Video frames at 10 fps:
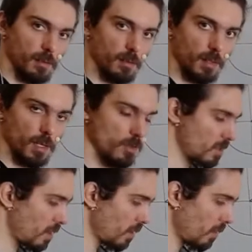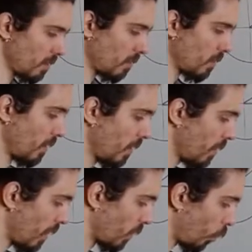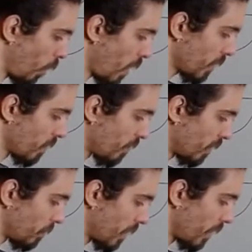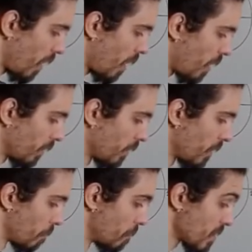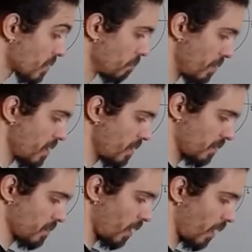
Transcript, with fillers: Can you see? And y divided by r must be sin